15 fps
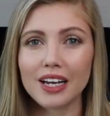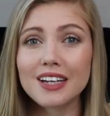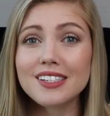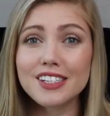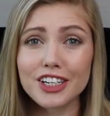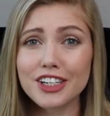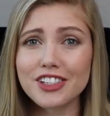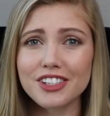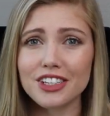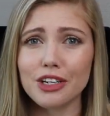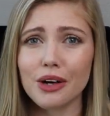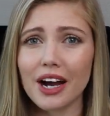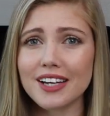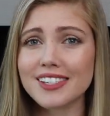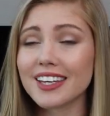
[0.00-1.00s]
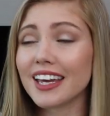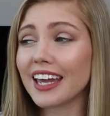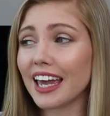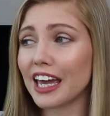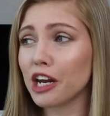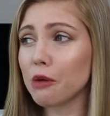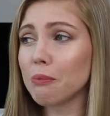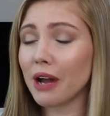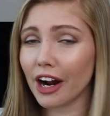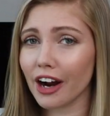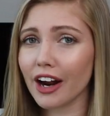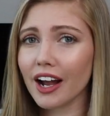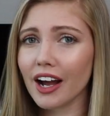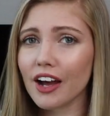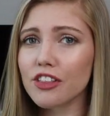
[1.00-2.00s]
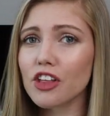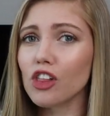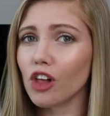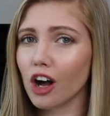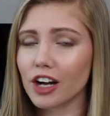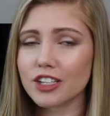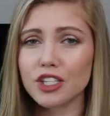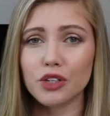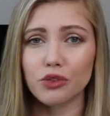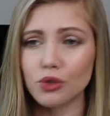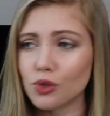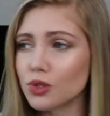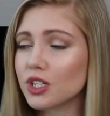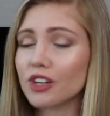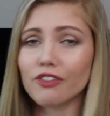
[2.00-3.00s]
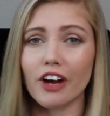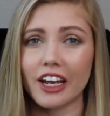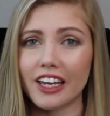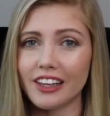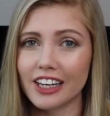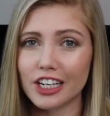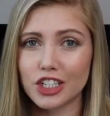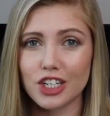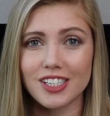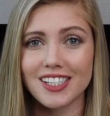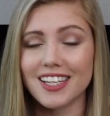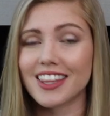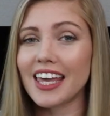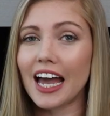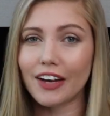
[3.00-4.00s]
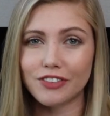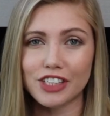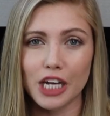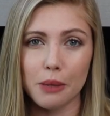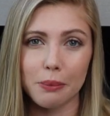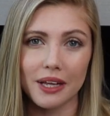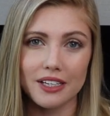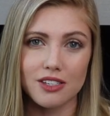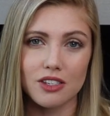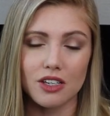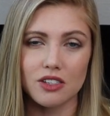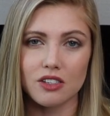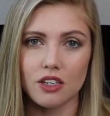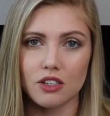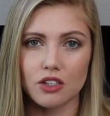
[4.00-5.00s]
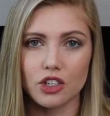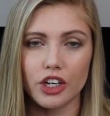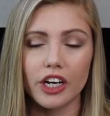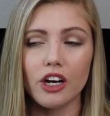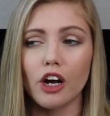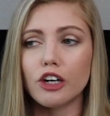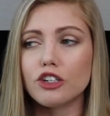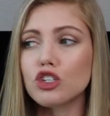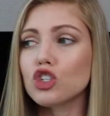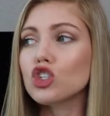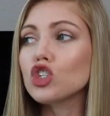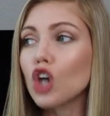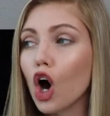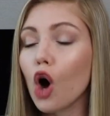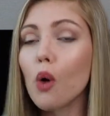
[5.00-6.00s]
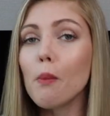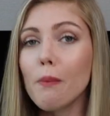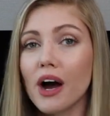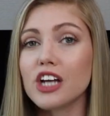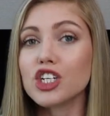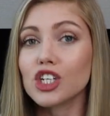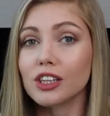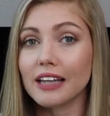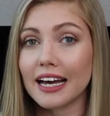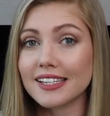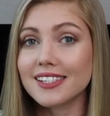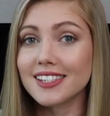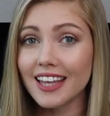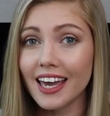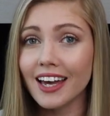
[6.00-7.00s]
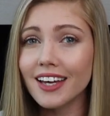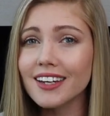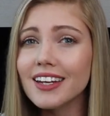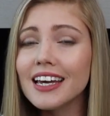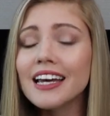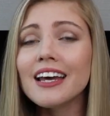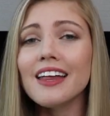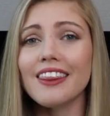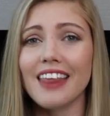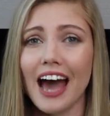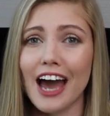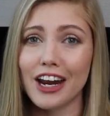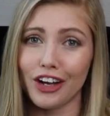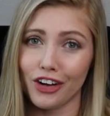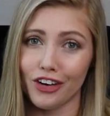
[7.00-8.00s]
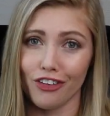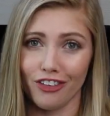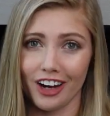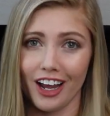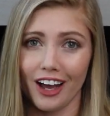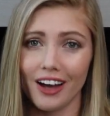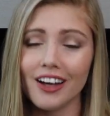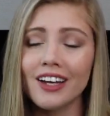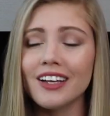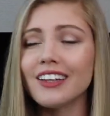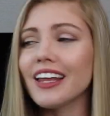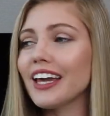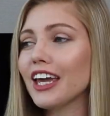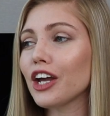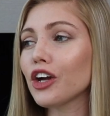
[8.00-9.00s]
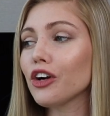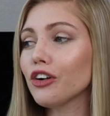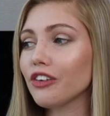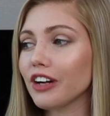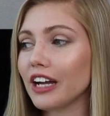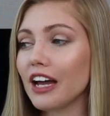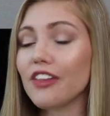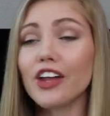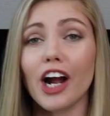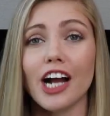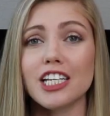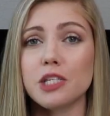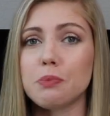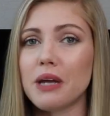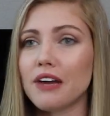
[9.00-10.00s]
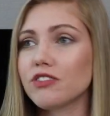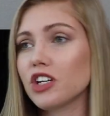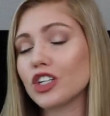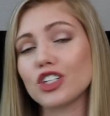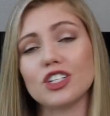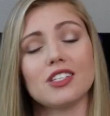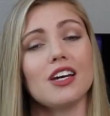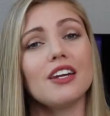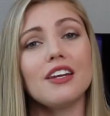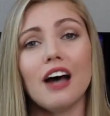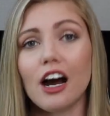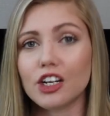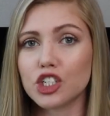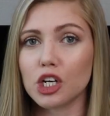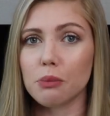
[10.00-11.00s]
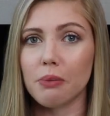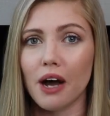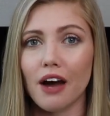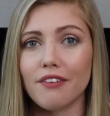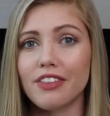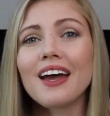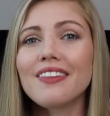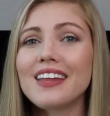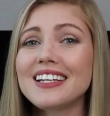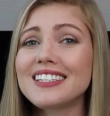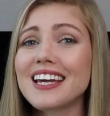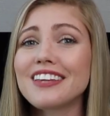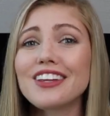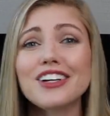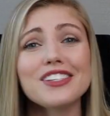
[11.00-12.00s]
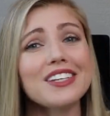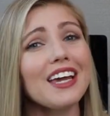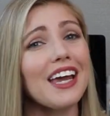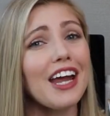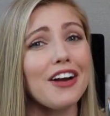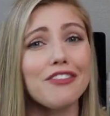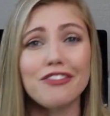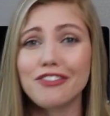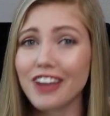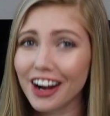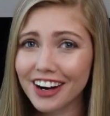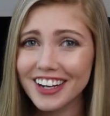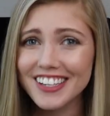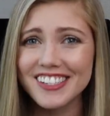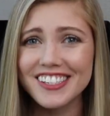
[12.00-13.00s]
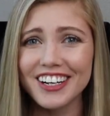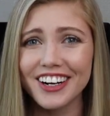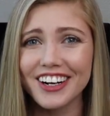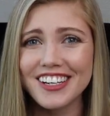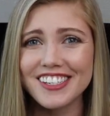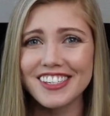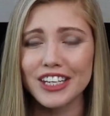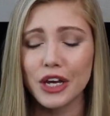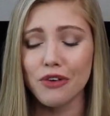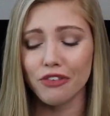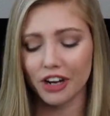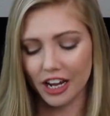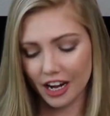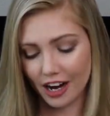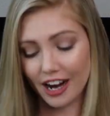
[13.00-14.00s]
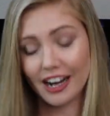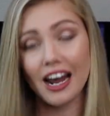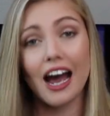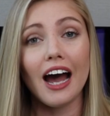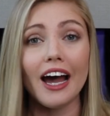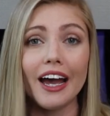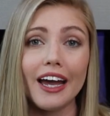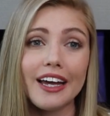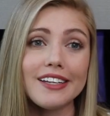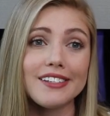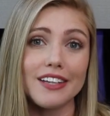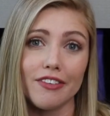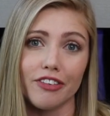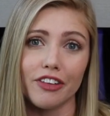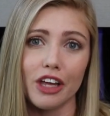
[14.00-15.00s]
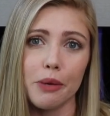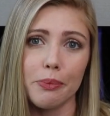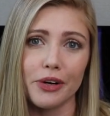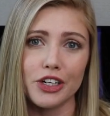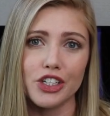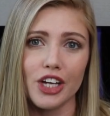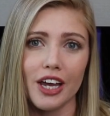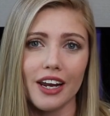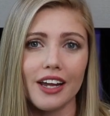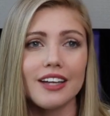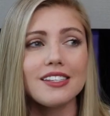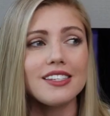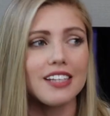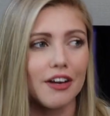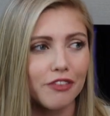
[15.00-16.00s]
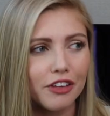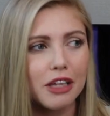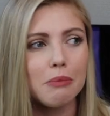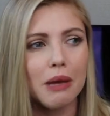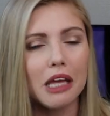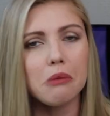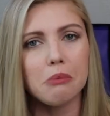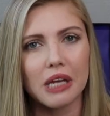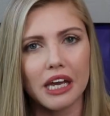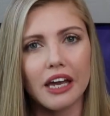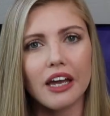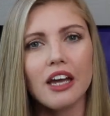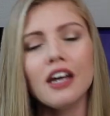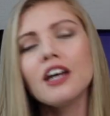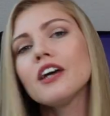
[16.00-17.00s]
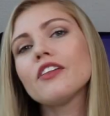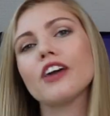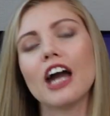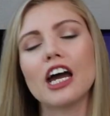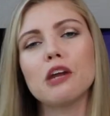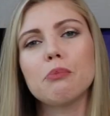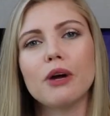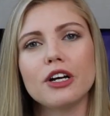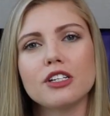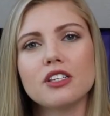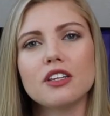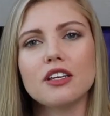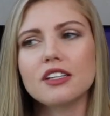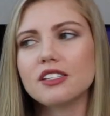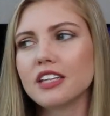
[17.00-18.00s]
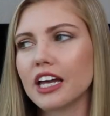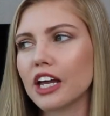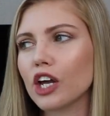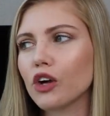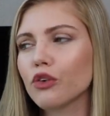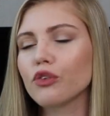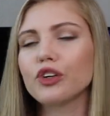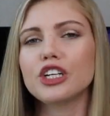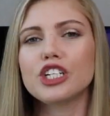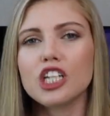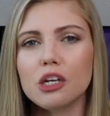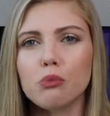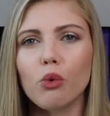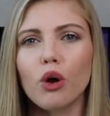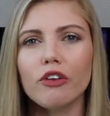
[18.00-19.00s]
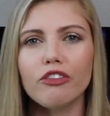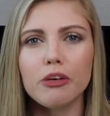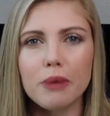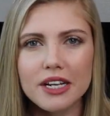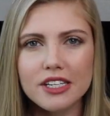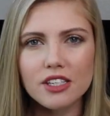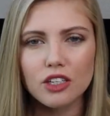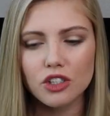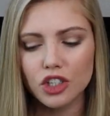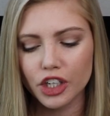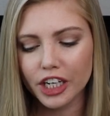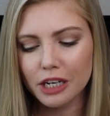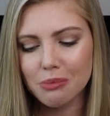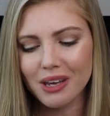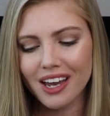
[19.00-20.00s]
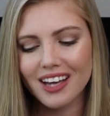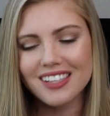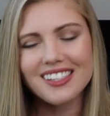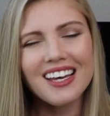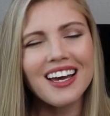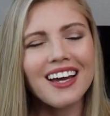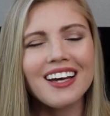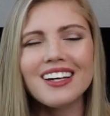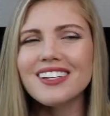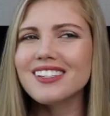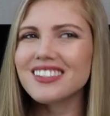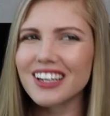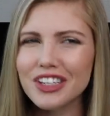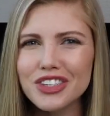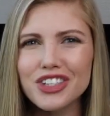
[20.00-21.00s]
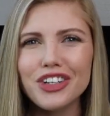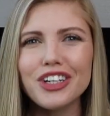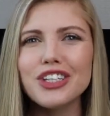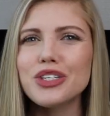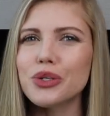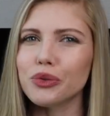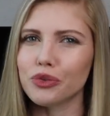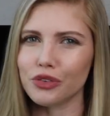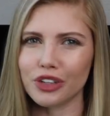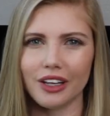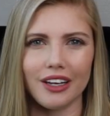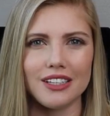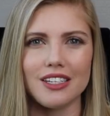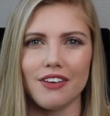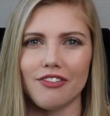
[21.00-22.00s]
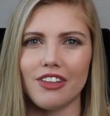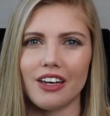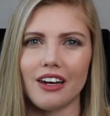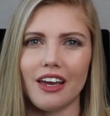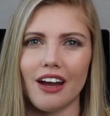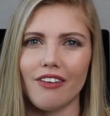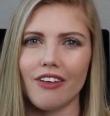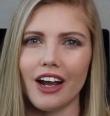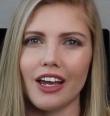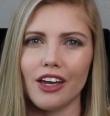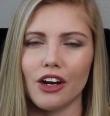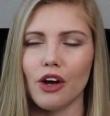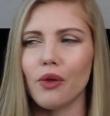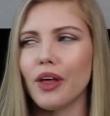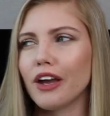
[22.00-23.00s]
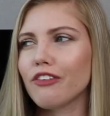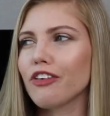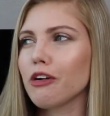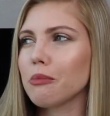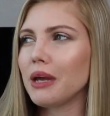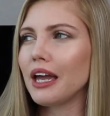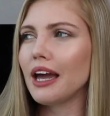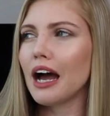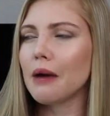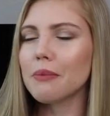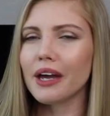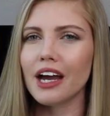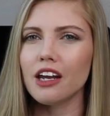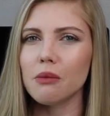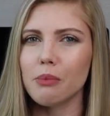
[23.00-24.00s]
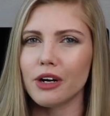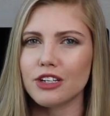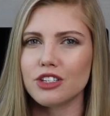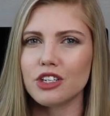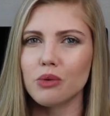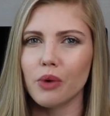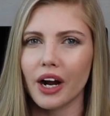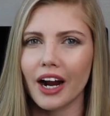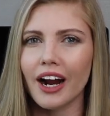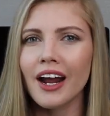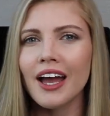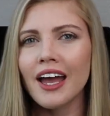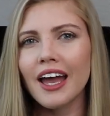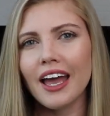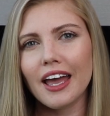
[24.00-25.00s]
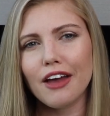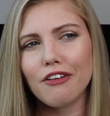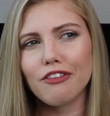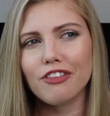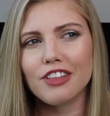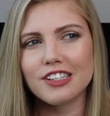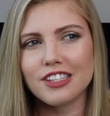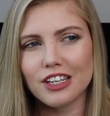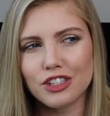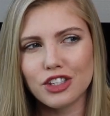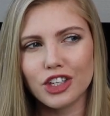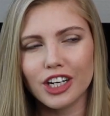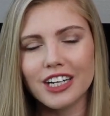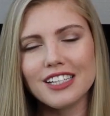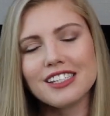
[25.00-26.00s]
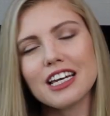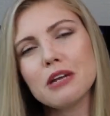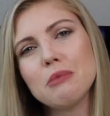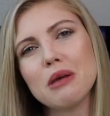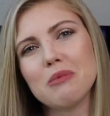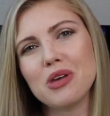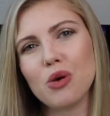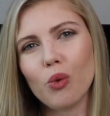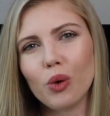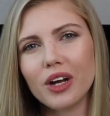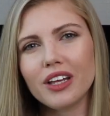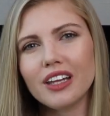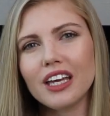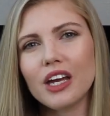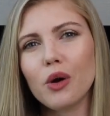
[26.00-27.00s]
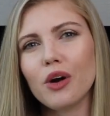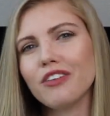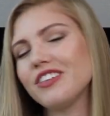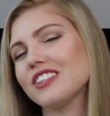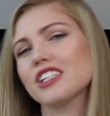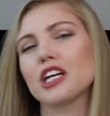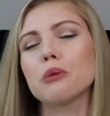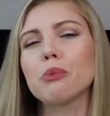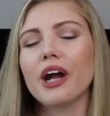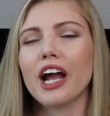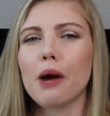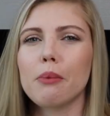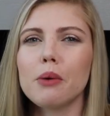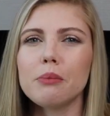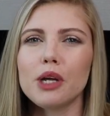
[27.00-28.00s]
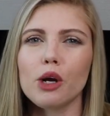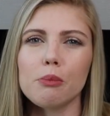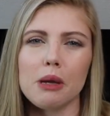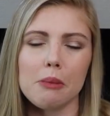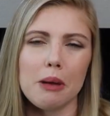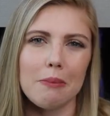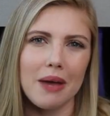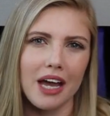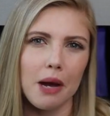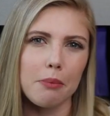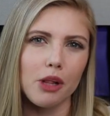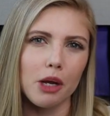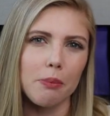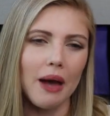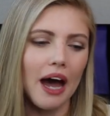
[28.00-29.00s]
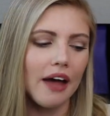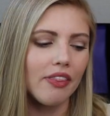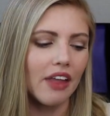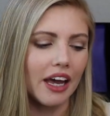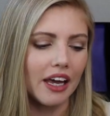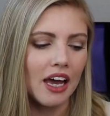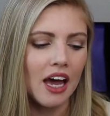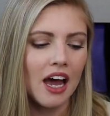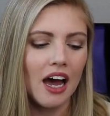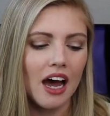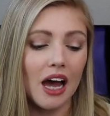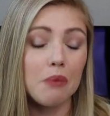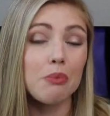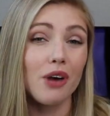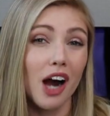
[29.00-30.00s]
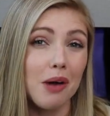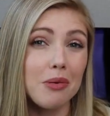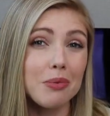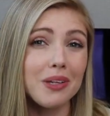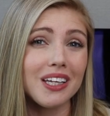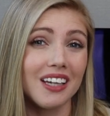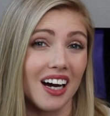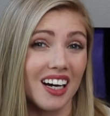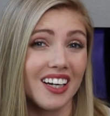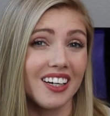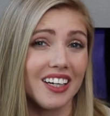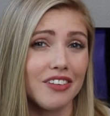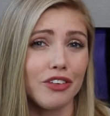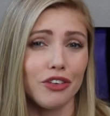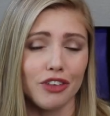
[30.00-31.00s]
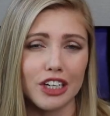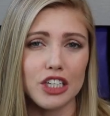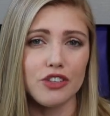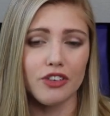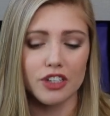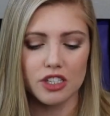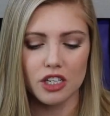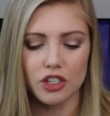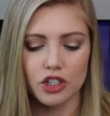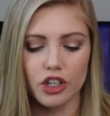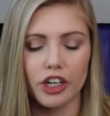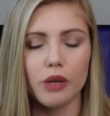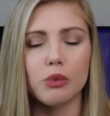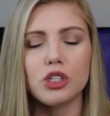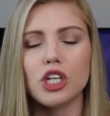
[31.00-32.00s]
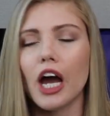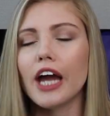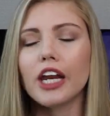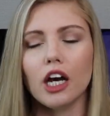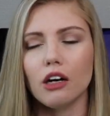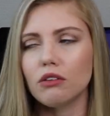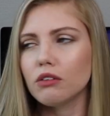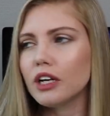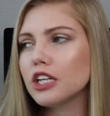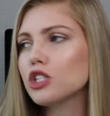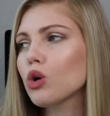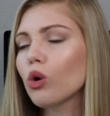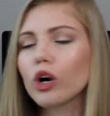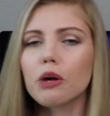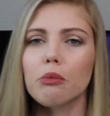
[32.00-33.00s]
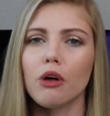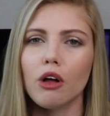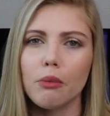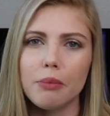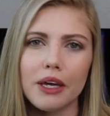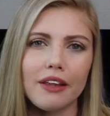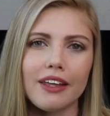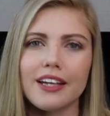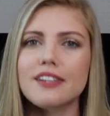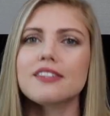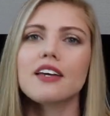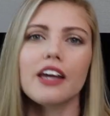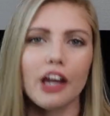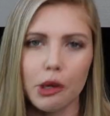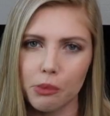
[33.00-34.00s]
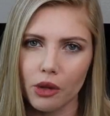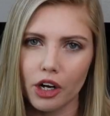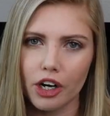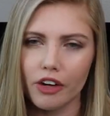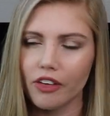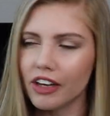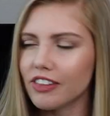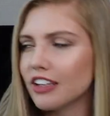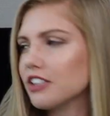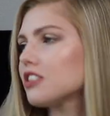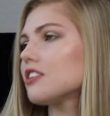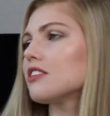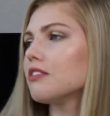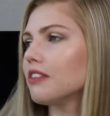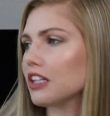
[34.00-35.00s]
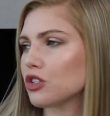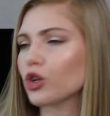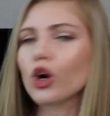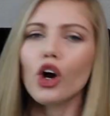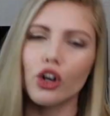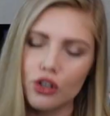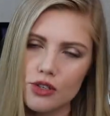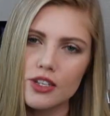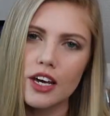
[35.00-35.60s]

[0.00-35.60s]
Seriously, you guys, like in America, the laws and rules and regulations that the FDA places on sunscreen are so much less than that in Korea. Like in Korea, their SPFs are just a notch above. They take their skincare very seriously over here, and I definitely appreciate it. It's definitely made me the kind of person that's like reaching more for my sunscreen because sunscreen's a really tough thing to get right, you know? Like for me, I'm the kind of person where if the sunscreen is gonna make me oily or if it's gonna break up on me or make my makeup look bad, like I'm probably not gonna even reach for sunscreen, which I know, it's horrible being like a skincare blogger. Like that's a cardinal